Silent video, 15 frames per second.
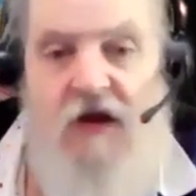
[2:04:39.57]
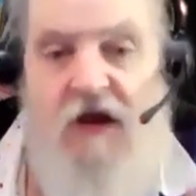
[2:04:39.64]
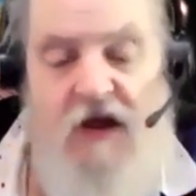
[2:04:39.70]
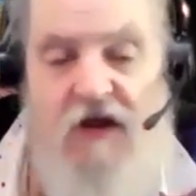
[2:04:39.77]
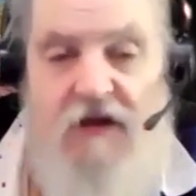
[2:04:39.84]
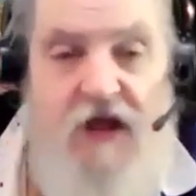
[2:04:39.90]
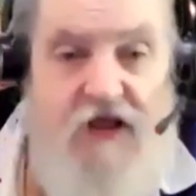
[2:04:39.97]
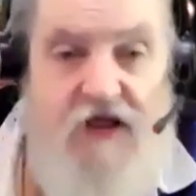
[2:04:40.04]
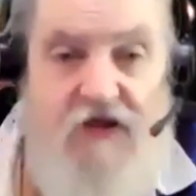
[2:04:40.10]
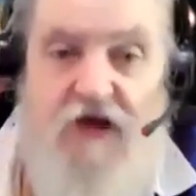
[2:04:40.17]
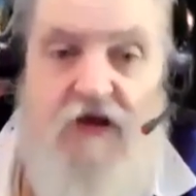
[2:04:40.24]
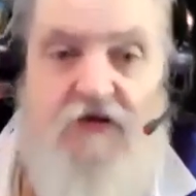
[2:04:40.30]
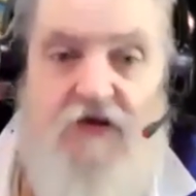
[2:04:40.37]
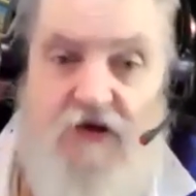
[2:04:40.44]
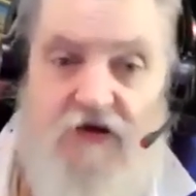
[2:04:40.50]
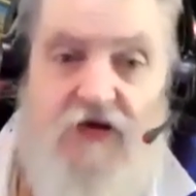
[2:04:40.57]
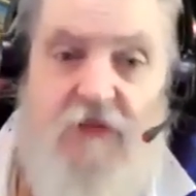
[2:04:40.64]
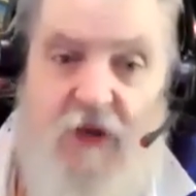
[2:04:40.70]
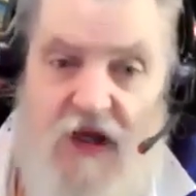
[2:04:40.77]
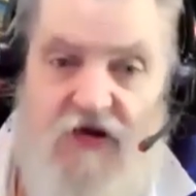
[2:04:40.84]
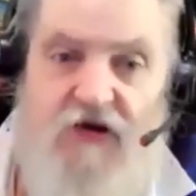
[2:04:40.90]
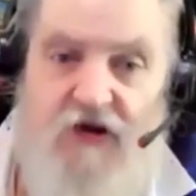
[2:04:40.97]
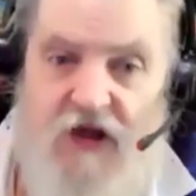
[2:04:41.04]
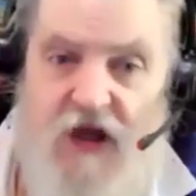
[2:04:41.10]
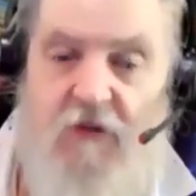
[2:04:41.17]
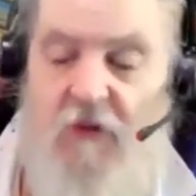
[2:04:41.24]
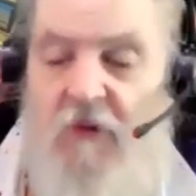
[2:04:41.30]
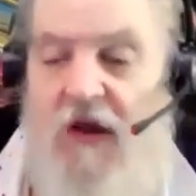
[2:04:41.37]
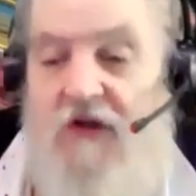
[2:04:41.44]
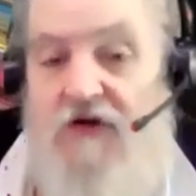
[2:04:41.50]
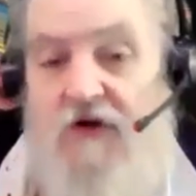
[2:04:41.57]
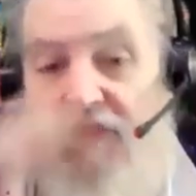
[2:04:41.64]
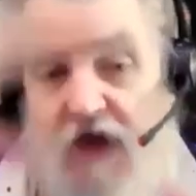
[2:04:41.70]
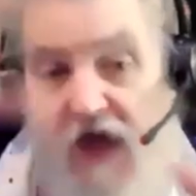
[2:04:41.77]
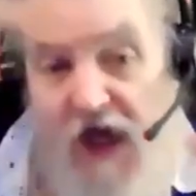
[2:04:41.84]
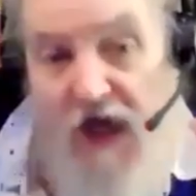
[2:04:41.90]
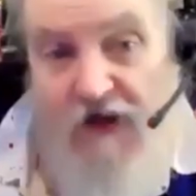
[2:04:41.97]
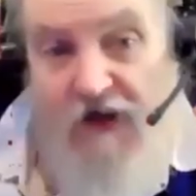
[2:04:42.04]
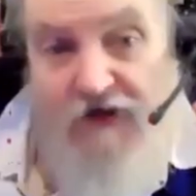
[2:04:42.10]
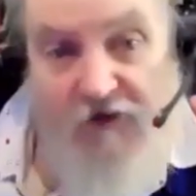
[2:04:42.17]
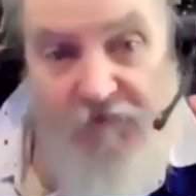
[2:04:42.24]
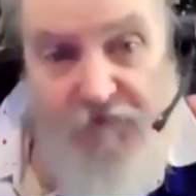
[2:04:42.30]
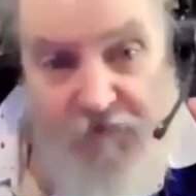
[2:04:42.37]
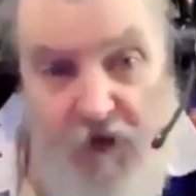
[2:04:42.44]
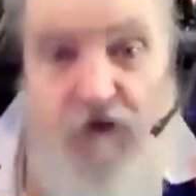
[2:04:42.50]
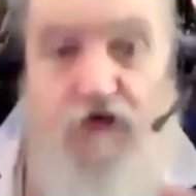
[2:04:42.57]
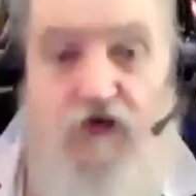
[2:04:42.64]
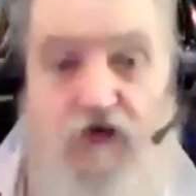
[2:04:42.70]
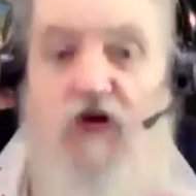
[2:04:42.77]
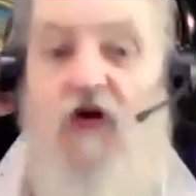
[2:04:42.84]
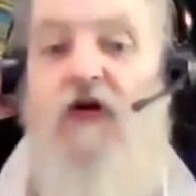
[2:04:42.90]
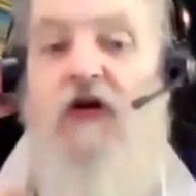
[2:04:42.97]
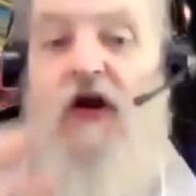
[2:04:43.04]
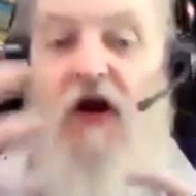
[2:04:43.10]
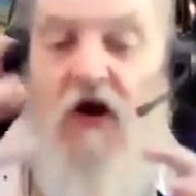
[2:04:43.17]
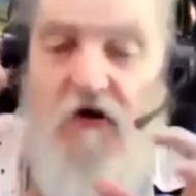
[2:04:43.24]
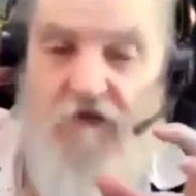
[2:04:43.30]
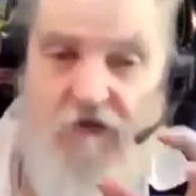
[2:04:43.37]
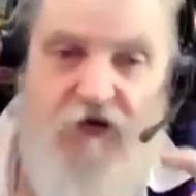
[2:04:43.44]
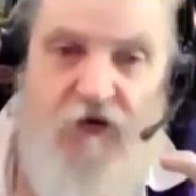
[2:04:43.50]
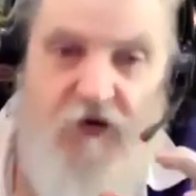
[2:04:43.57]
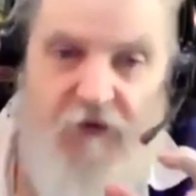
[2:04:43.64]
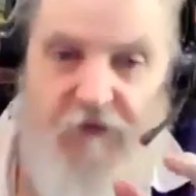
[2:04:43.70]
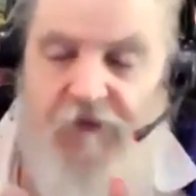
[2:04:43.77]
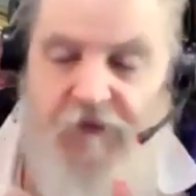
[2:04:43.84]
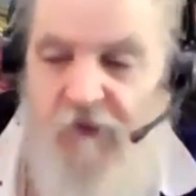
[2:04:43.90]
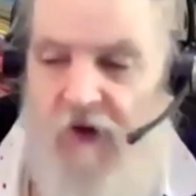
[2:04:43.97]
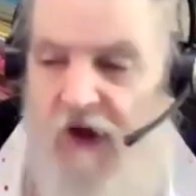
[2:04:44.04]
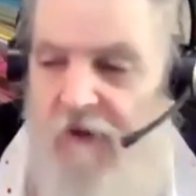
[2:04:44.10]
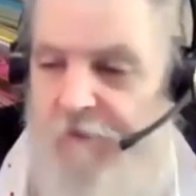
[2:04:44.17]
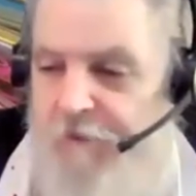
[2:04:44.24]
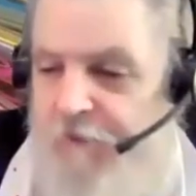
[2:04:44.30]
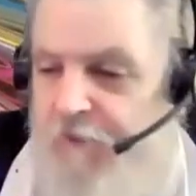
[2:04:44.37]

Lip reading: And that's how Syl Sabastian came about. So there's the full story of it all, right?